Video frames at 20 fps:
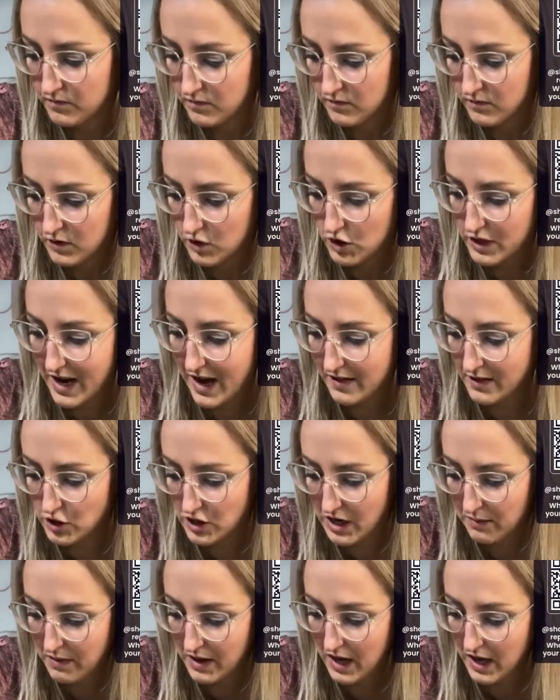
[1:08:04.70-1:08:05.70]

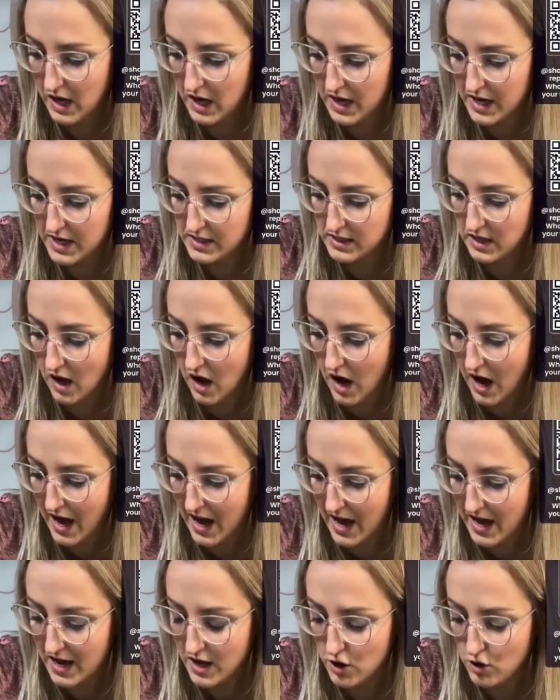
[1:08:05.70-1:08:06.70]
challenging because I
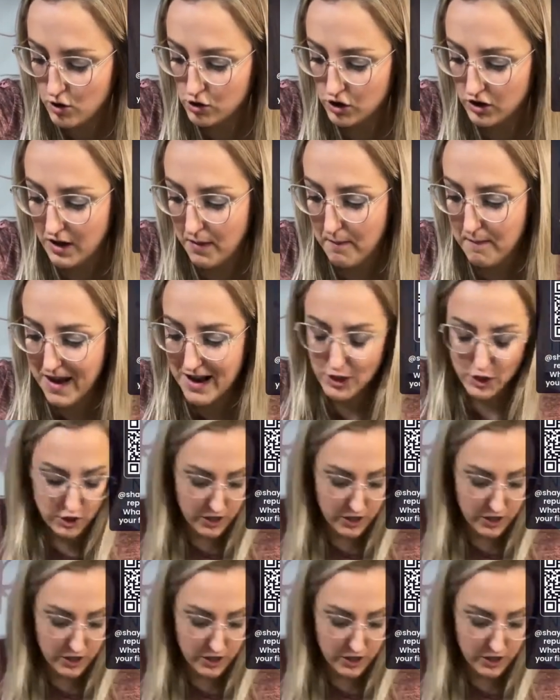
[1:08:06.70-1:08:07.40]
usually measure